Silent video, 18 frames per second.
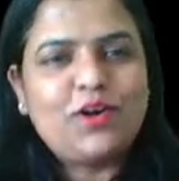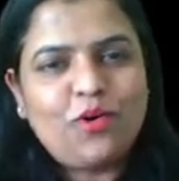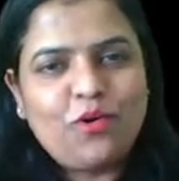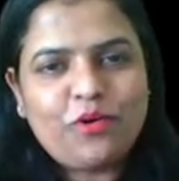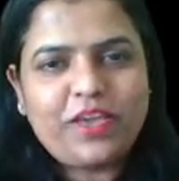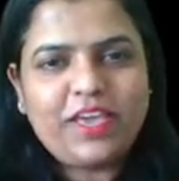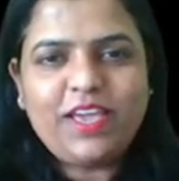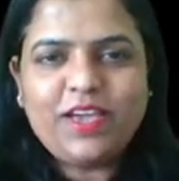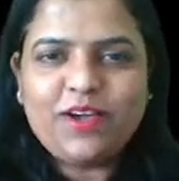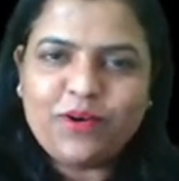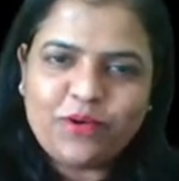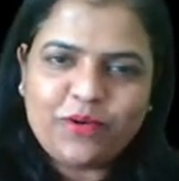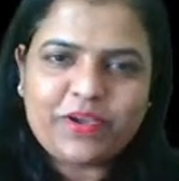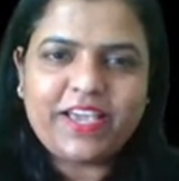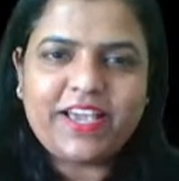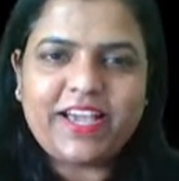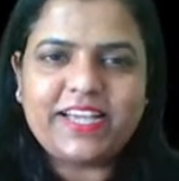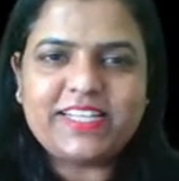Okay,
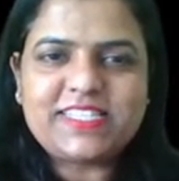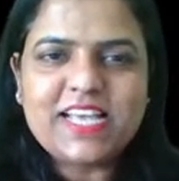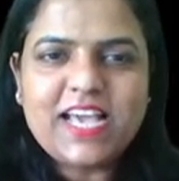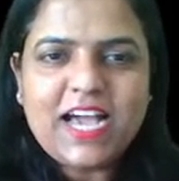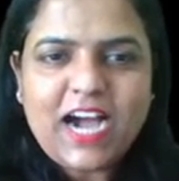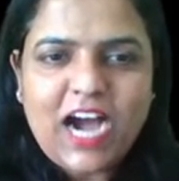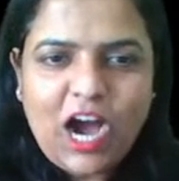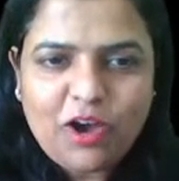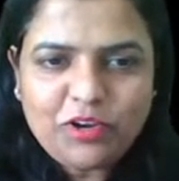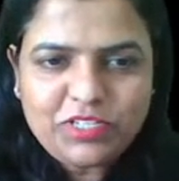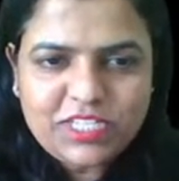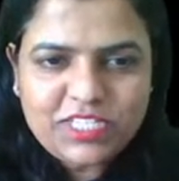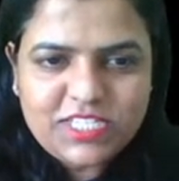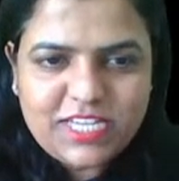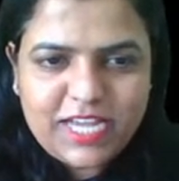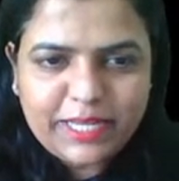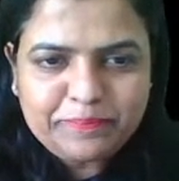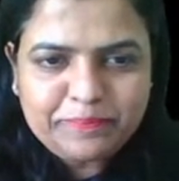okay, guys, how it is
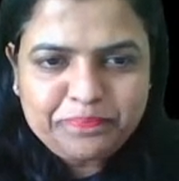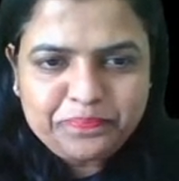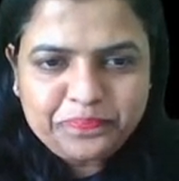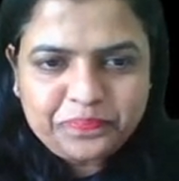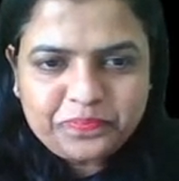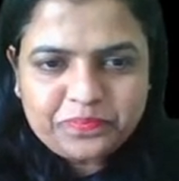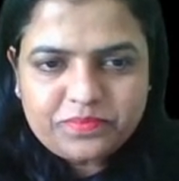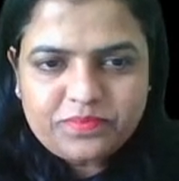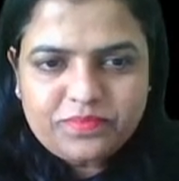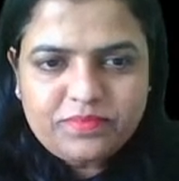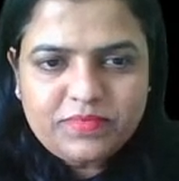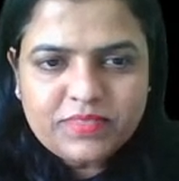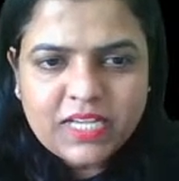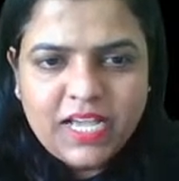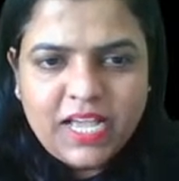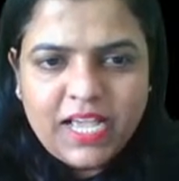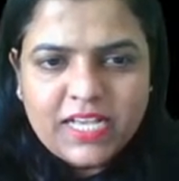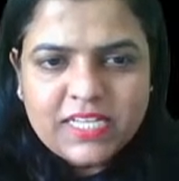done?
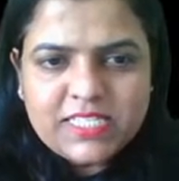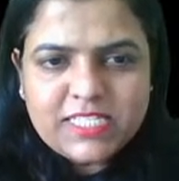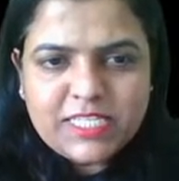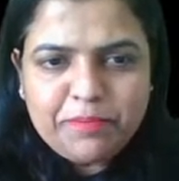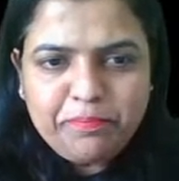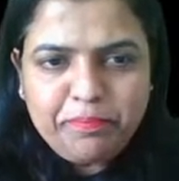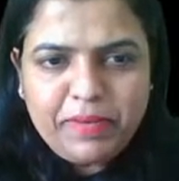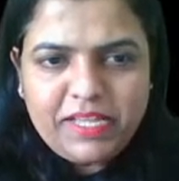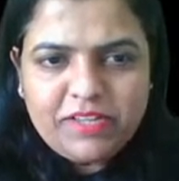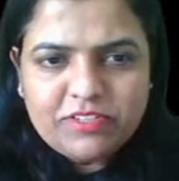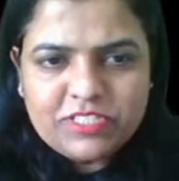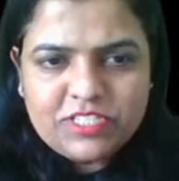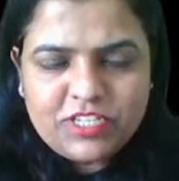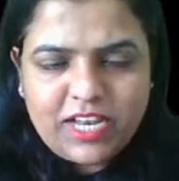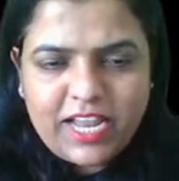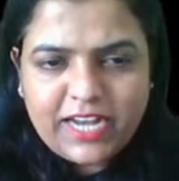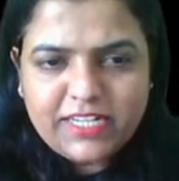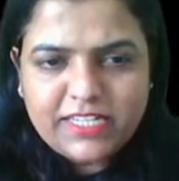Simply,
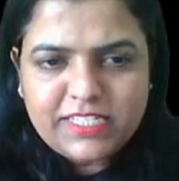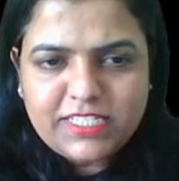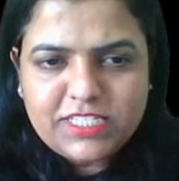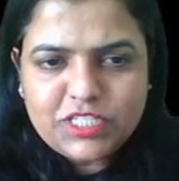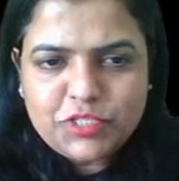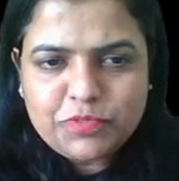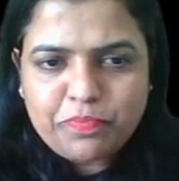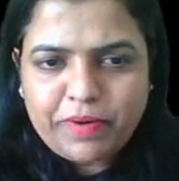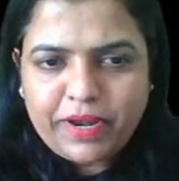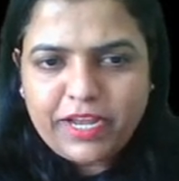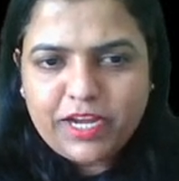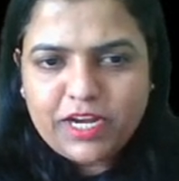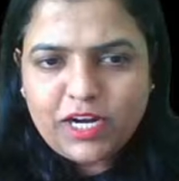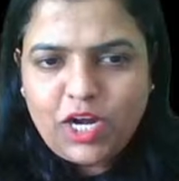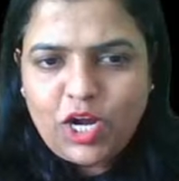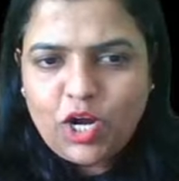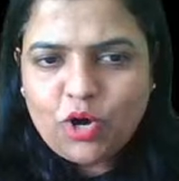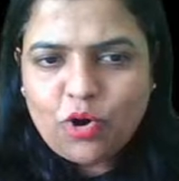gelatin is
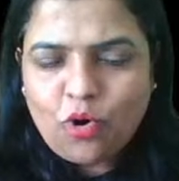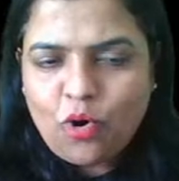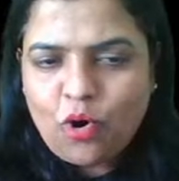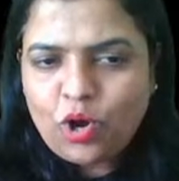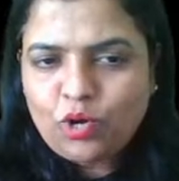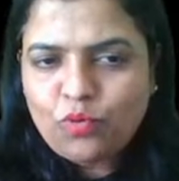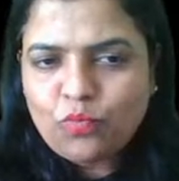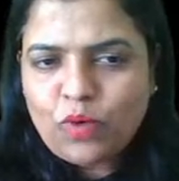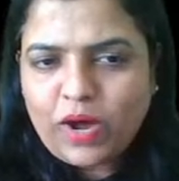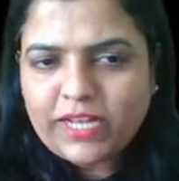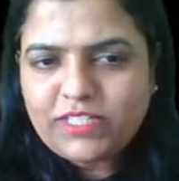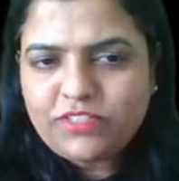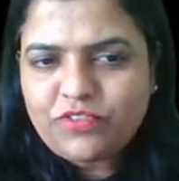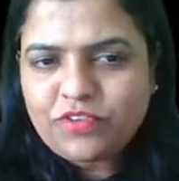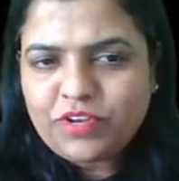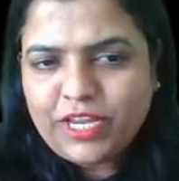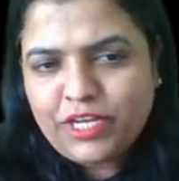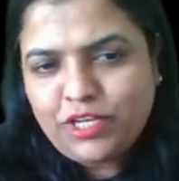sprinkled on one
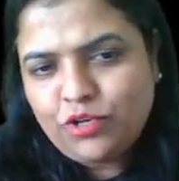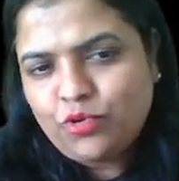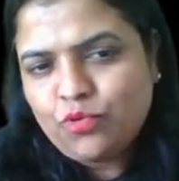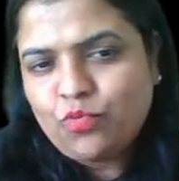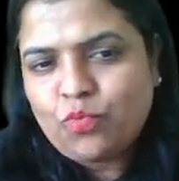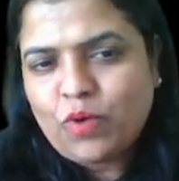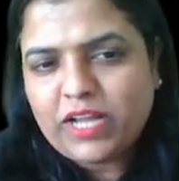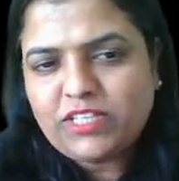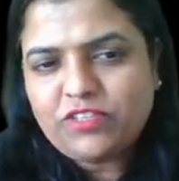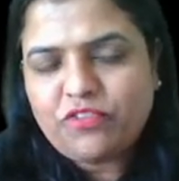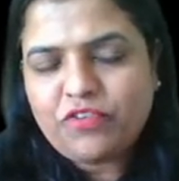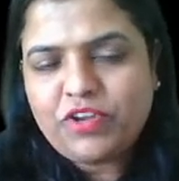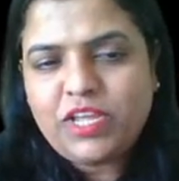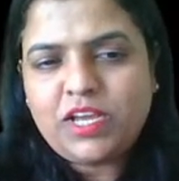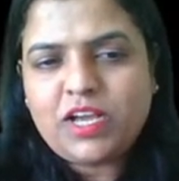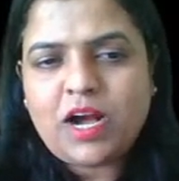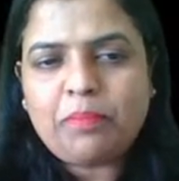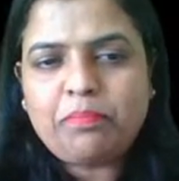into
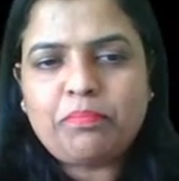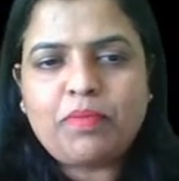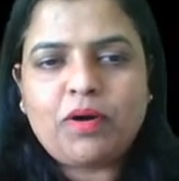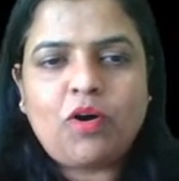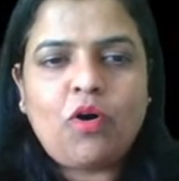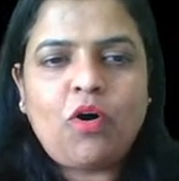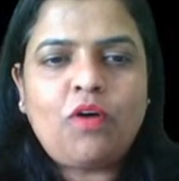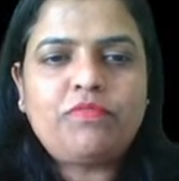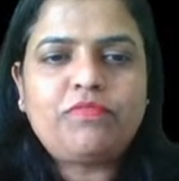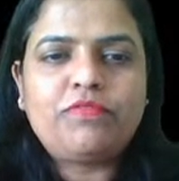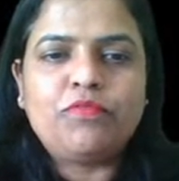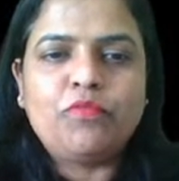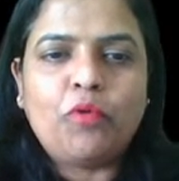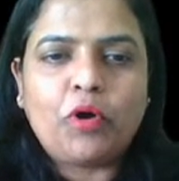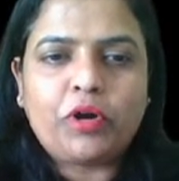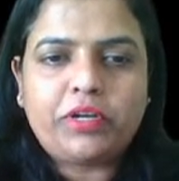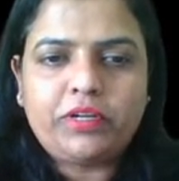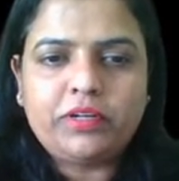1/3 cup of
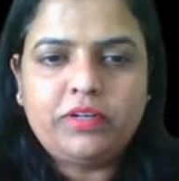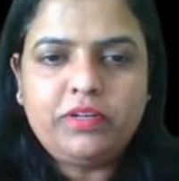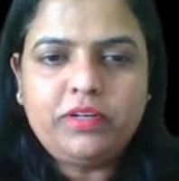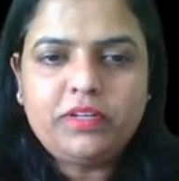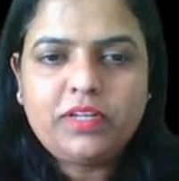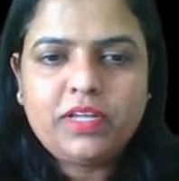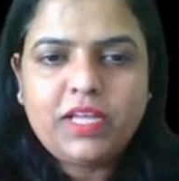water.